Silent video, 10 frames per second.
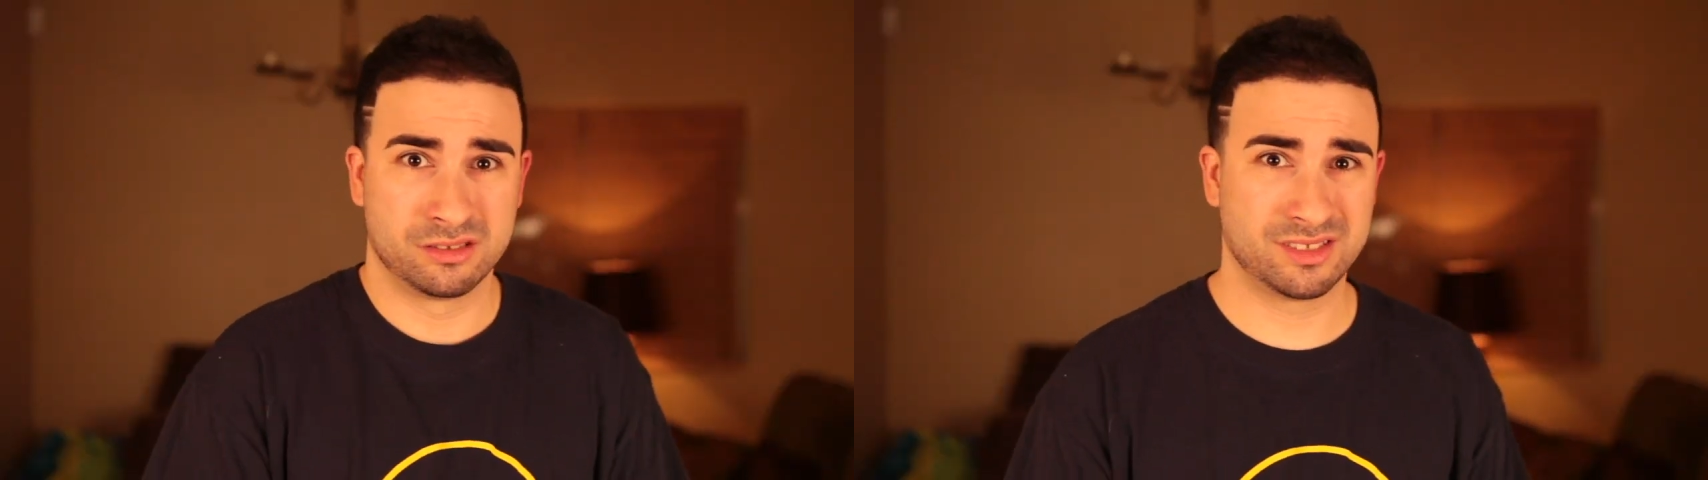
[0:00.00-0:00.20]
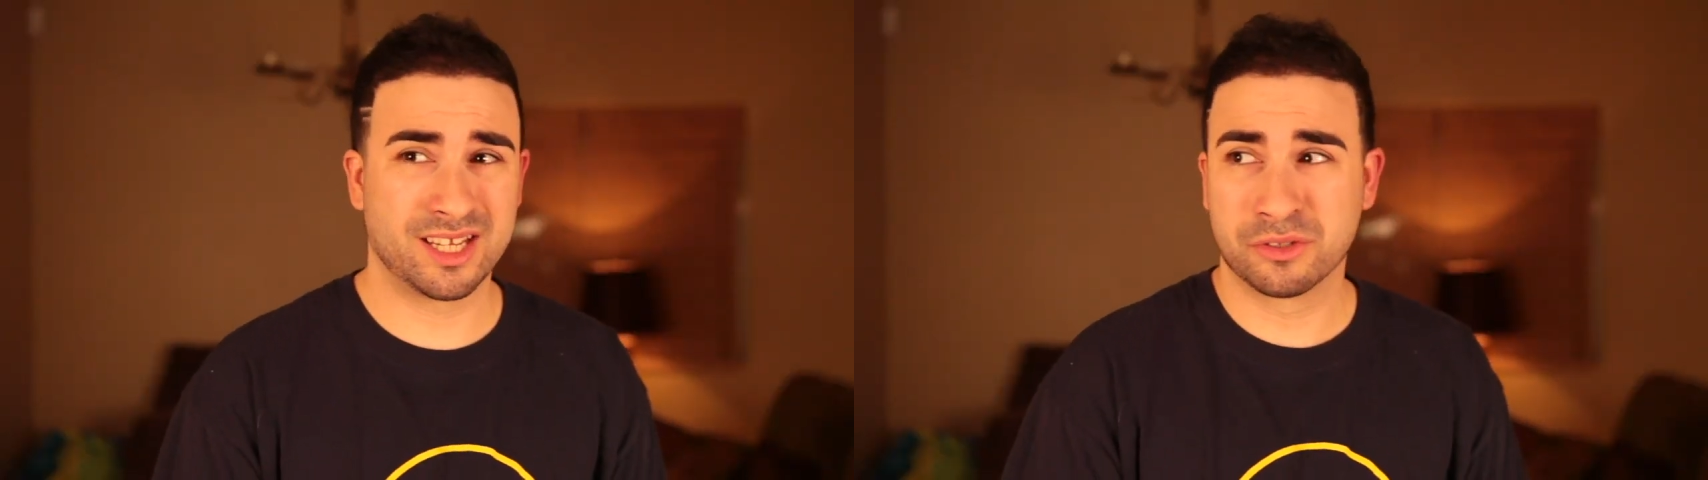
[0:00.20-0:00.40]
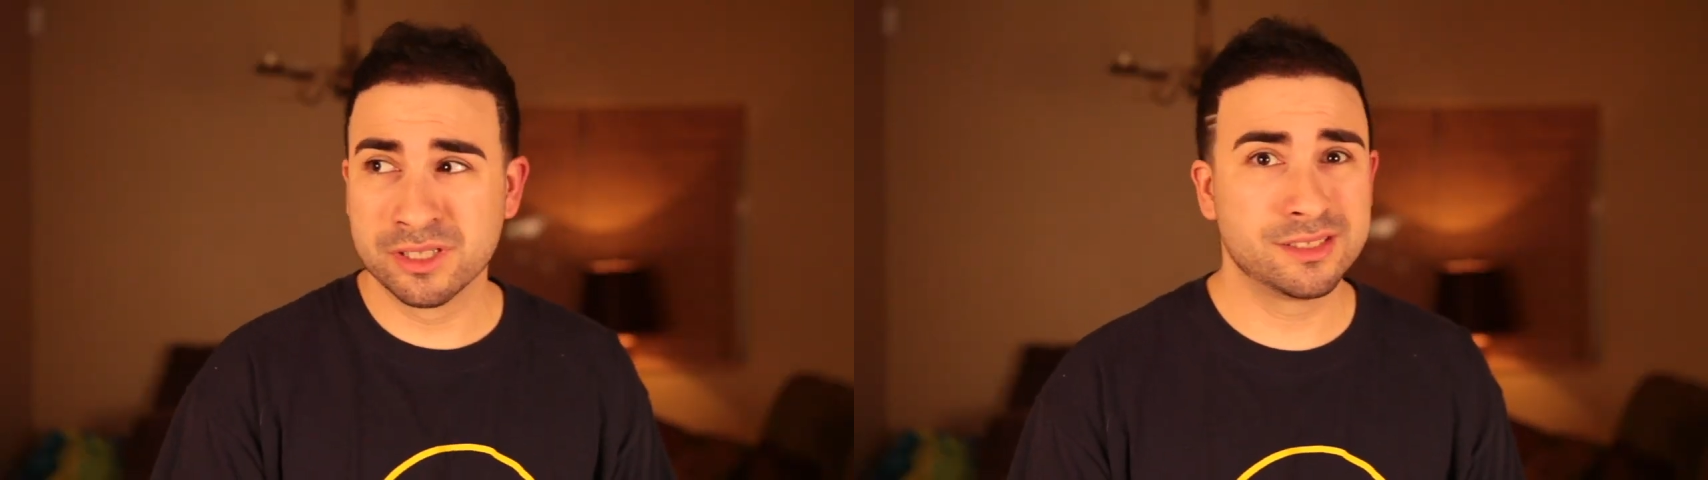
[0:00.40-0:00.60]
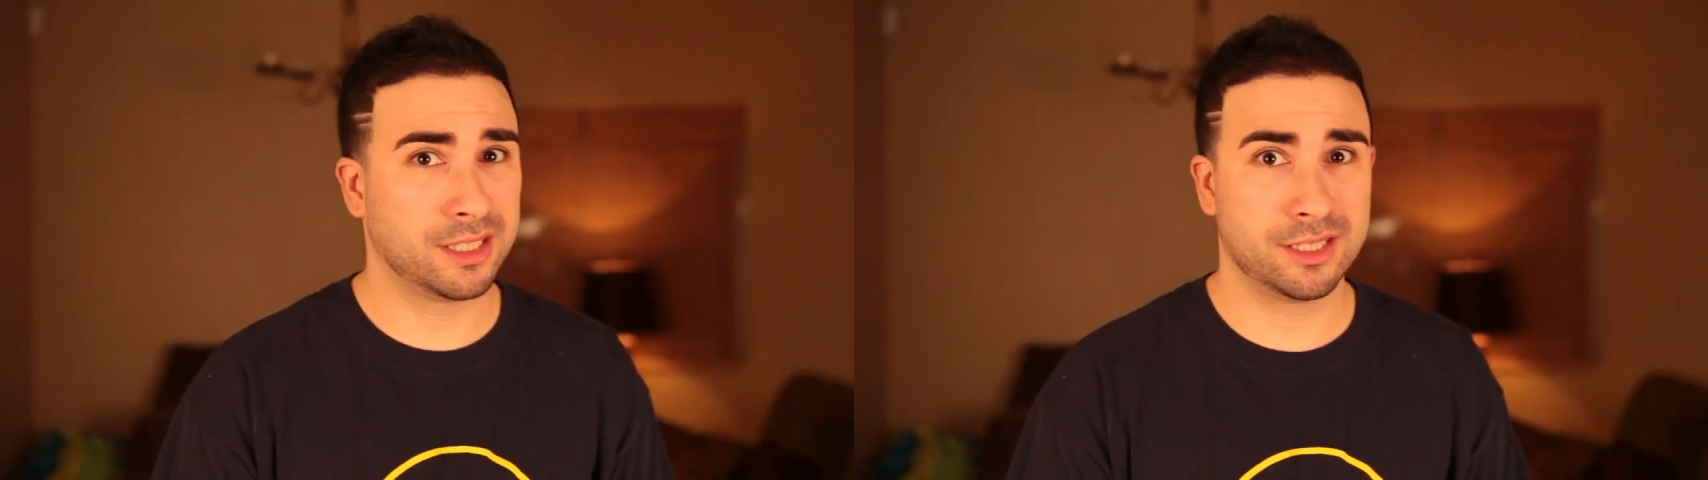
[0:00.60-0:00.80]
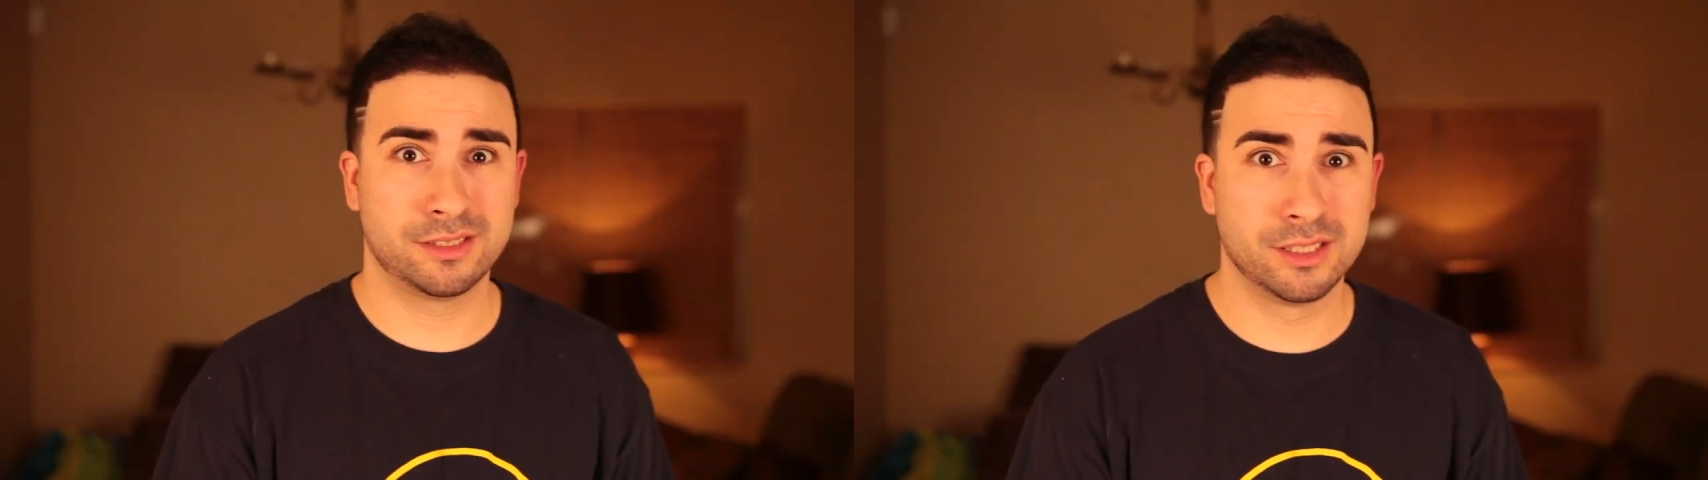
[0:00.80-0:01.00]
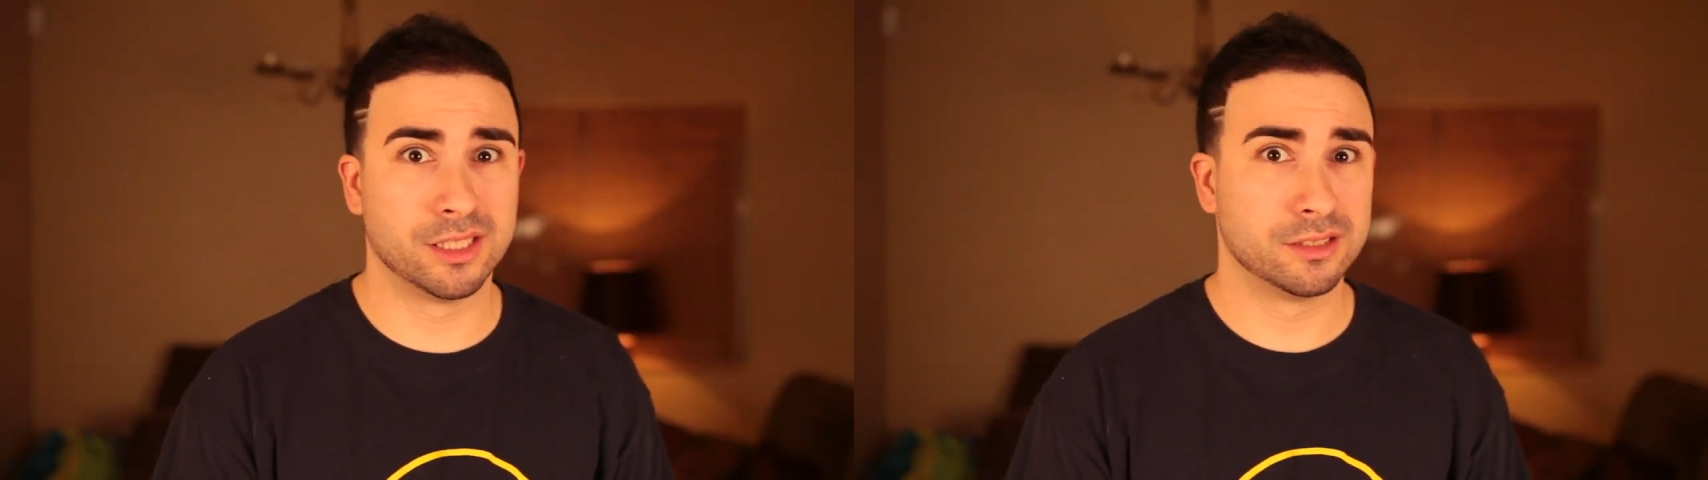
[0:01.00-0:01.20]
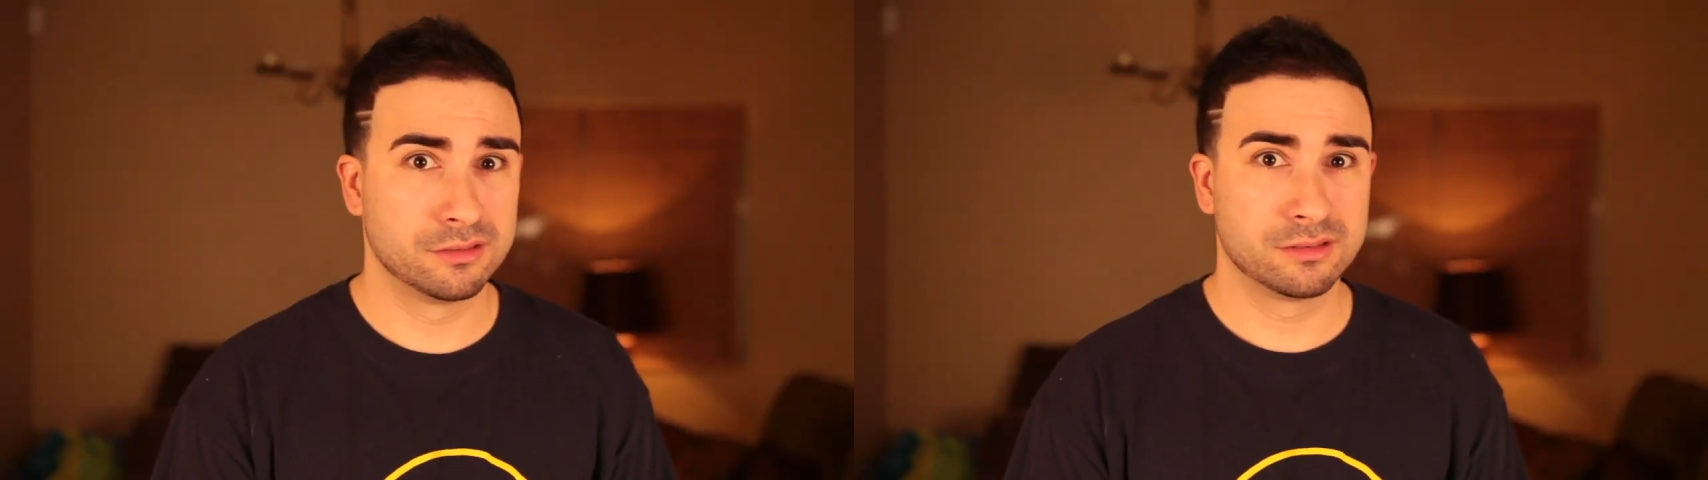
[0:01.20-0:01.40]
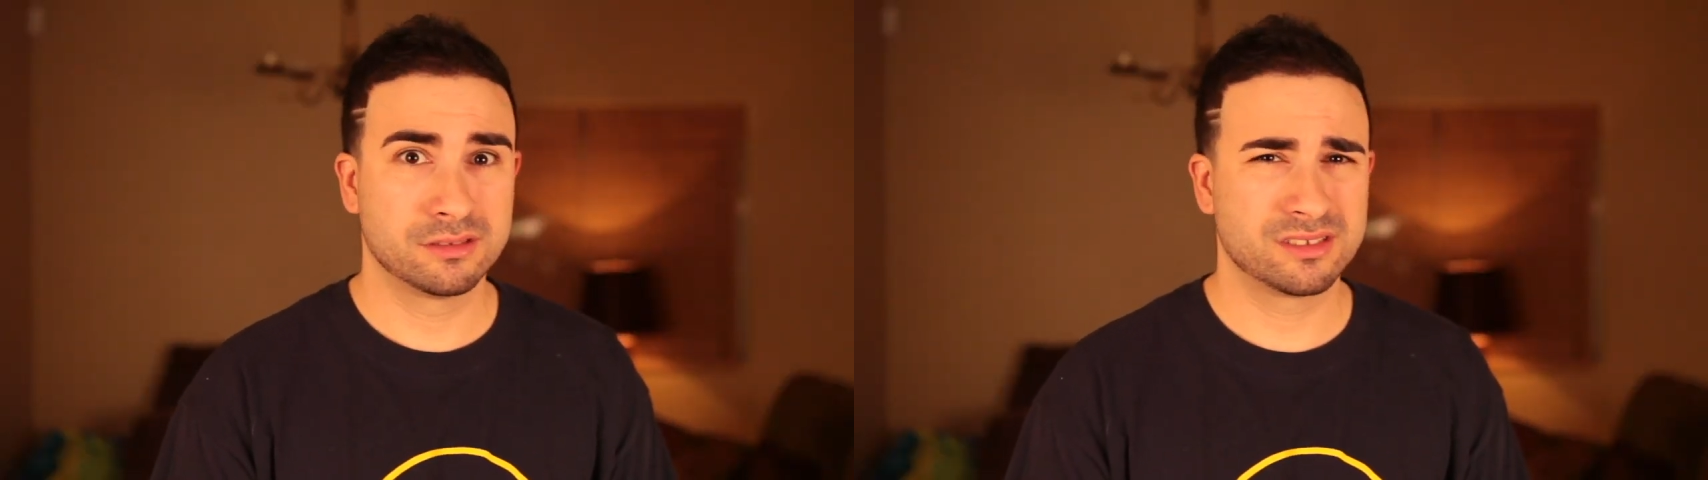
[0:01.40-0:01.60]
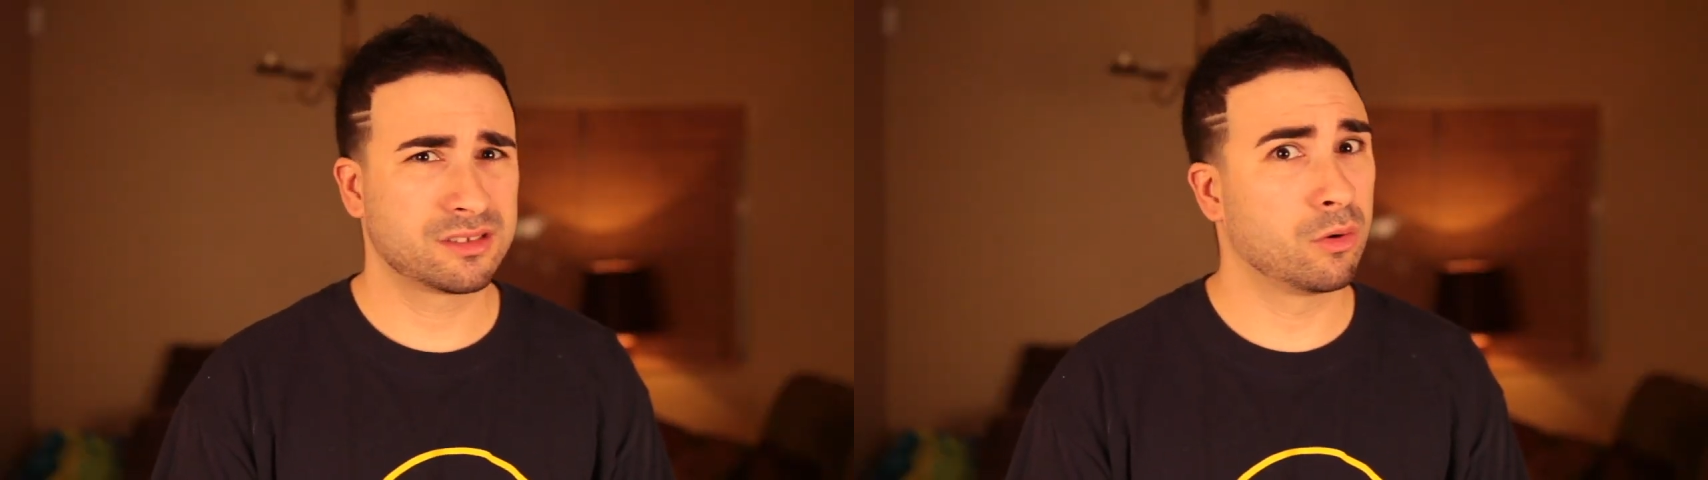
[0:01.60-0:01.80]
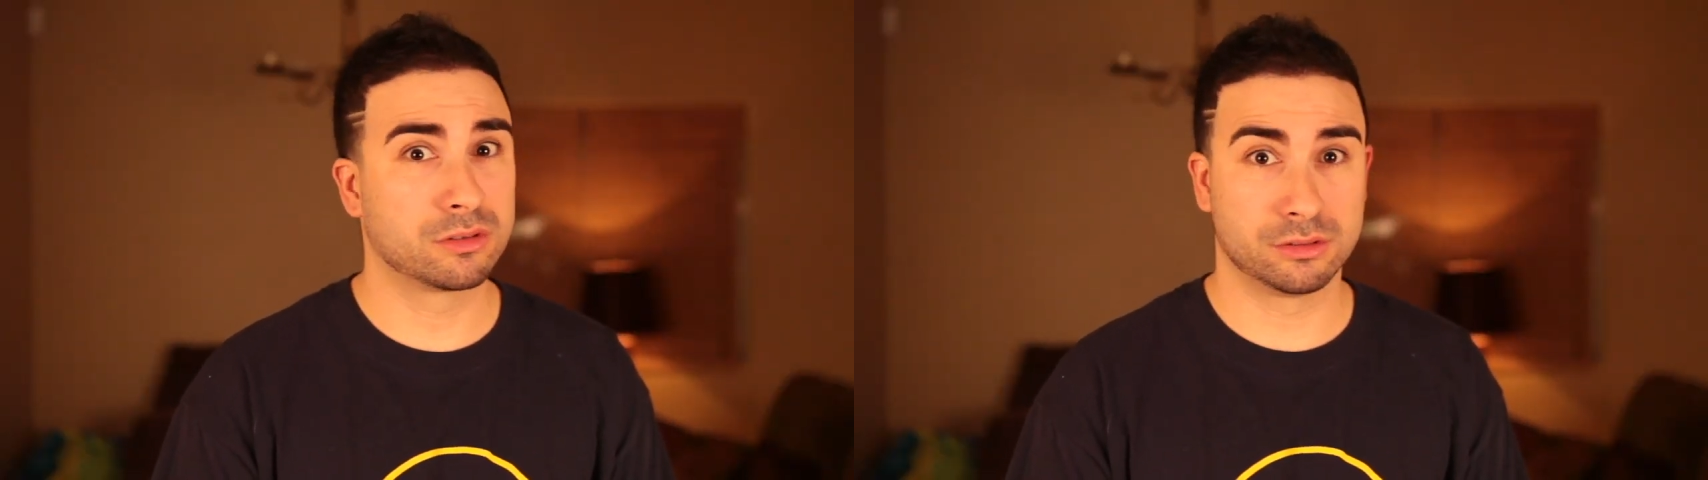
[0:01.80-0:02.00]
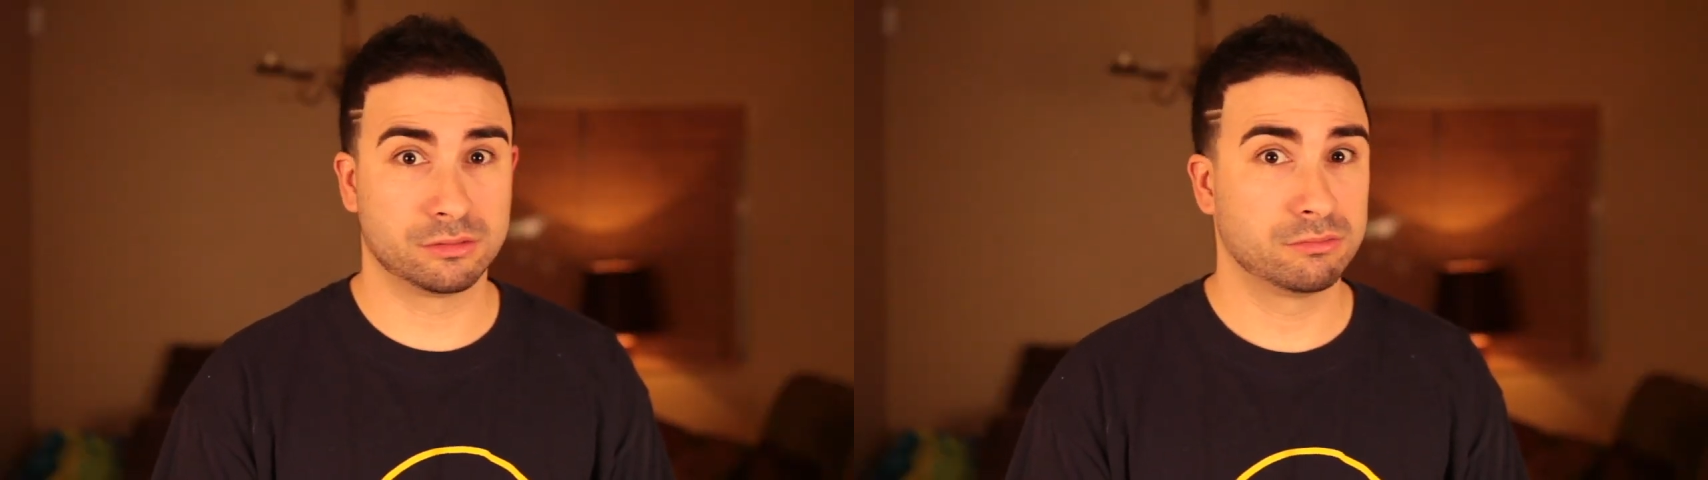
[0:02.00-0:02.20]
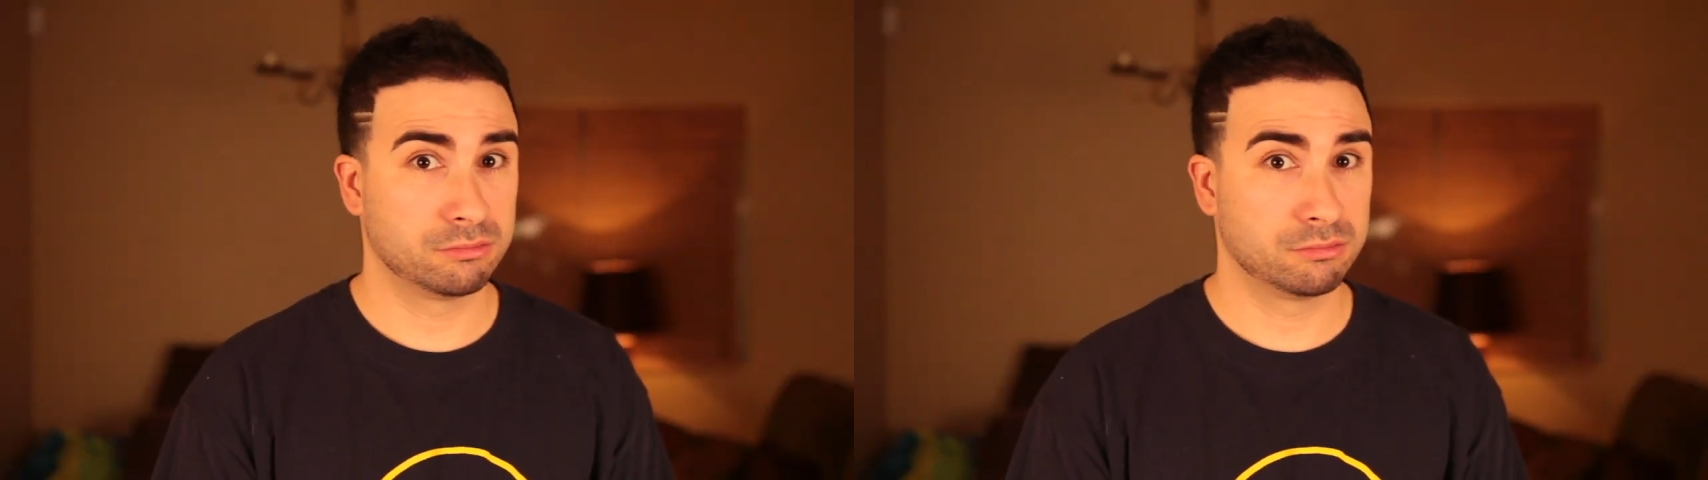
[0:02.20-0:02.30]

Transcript: That greasy ass shit. So good.